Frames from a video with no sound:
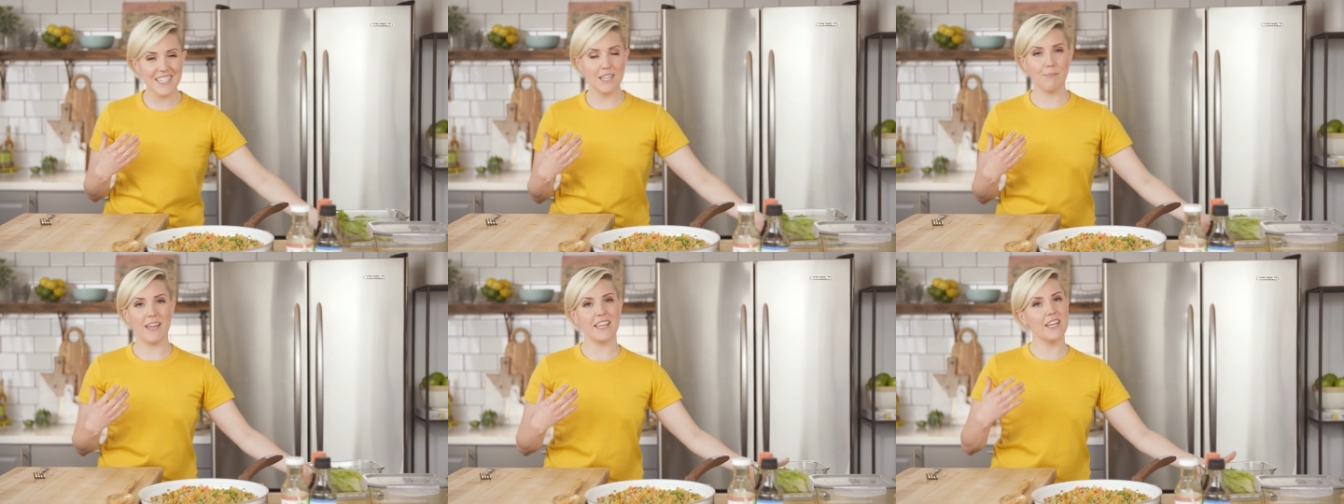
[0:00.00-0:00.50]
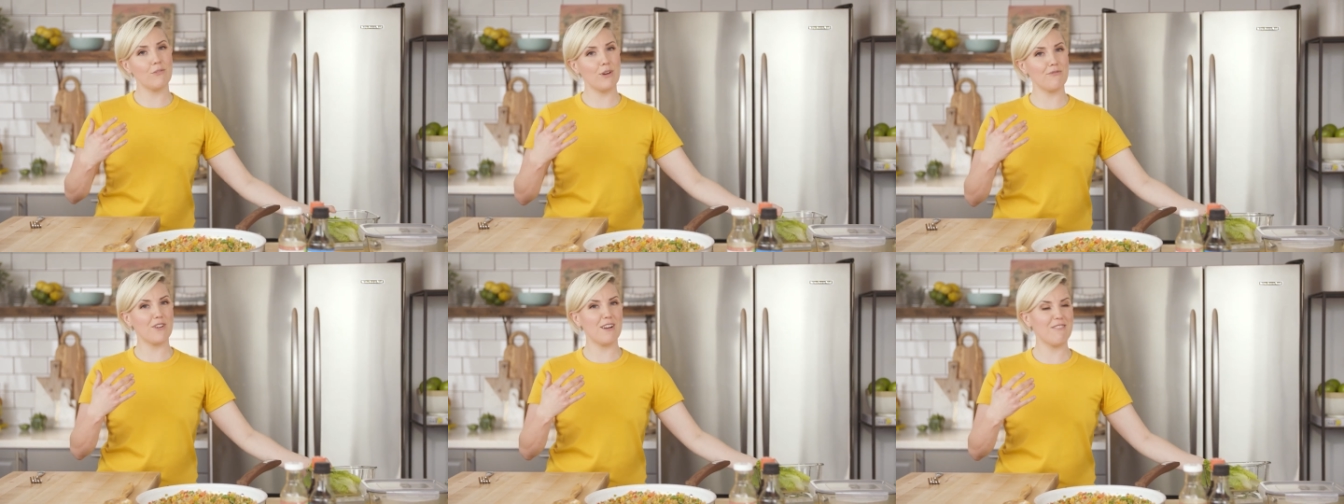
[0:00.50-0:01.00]
to eat my
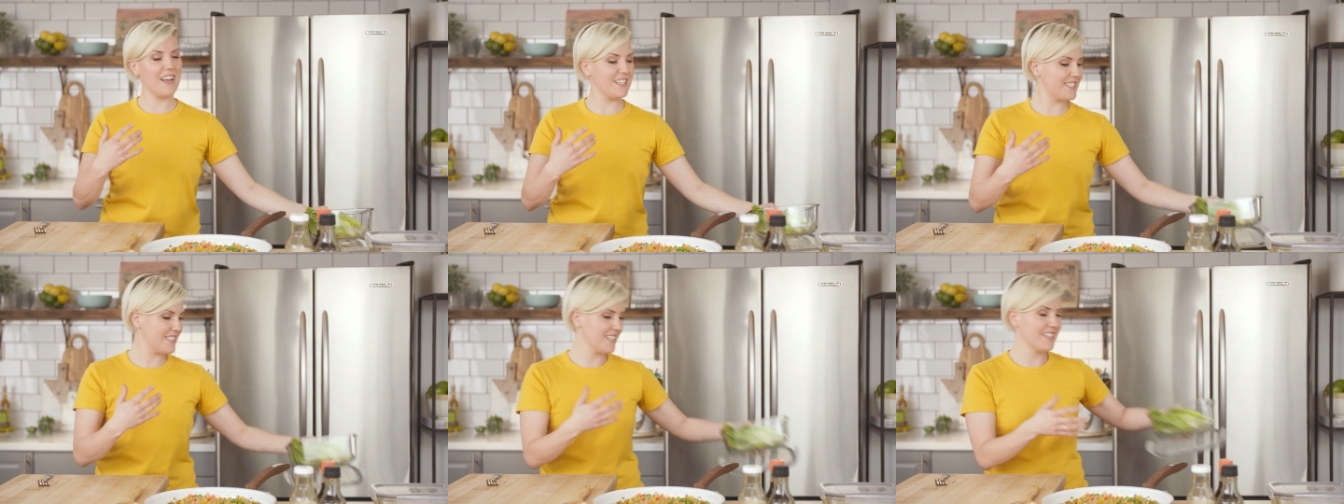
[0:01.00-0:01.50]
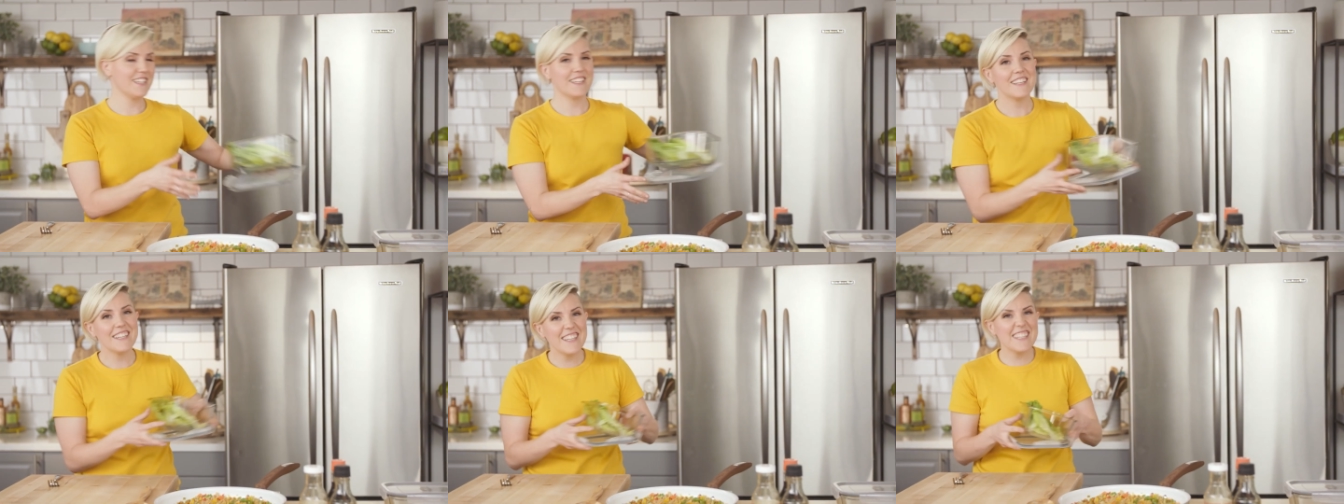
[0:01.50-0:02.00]
quinoa fried rice
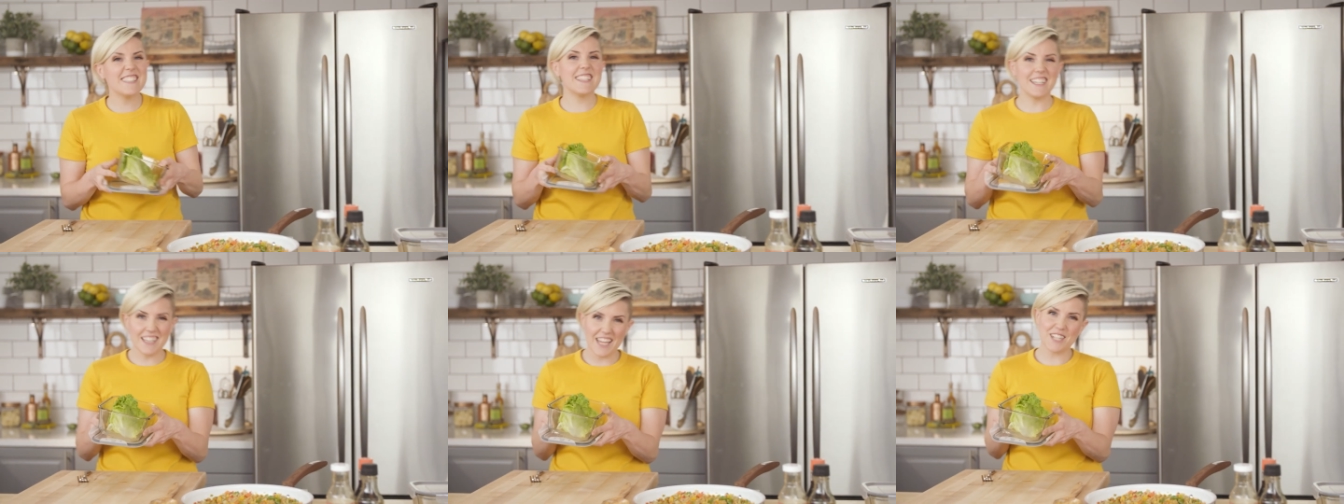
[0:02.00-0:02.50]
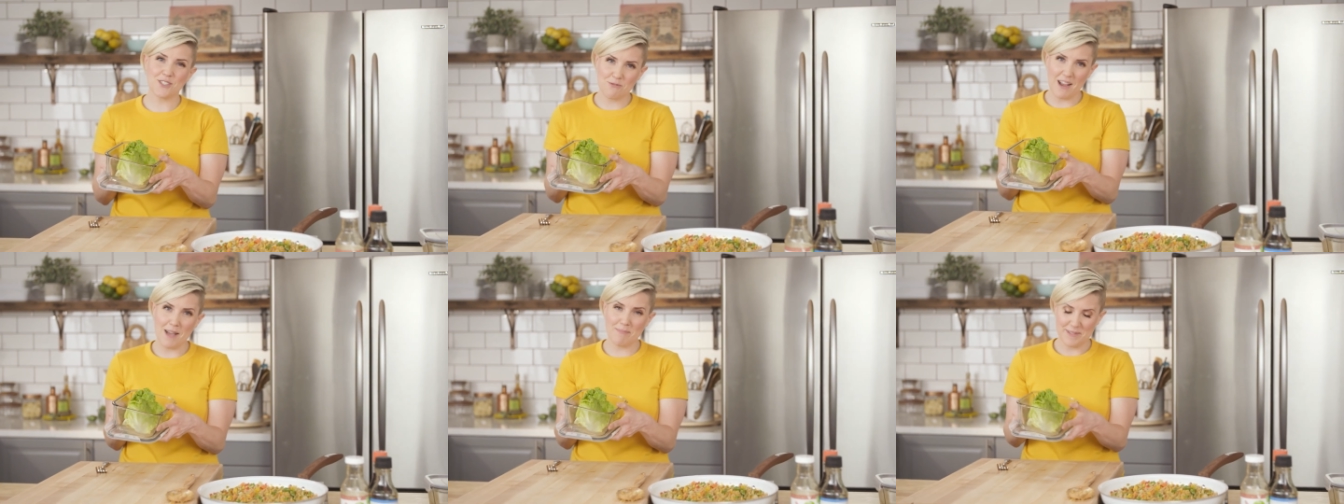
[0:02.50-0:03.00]
is in a lettuce
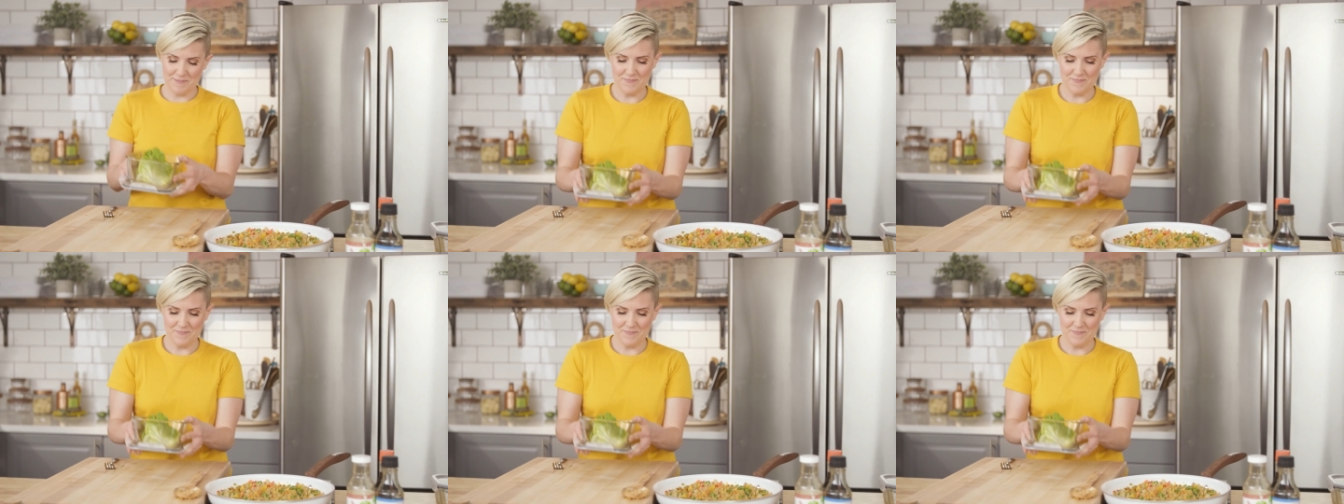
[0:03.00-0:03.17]
wrap.